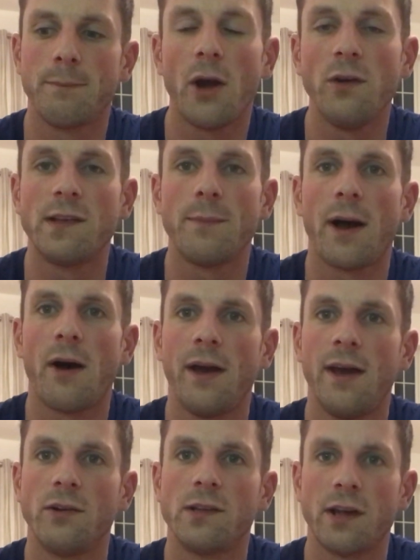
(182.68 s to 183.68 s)
Post
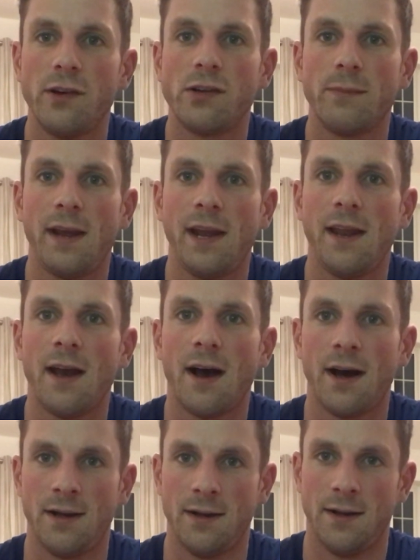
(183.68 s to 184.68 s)
about it on social
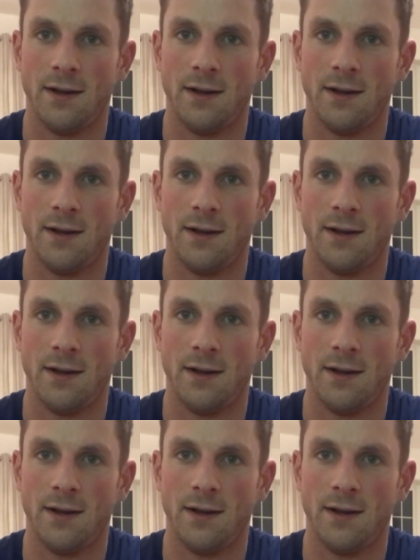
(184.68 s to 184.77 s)
media.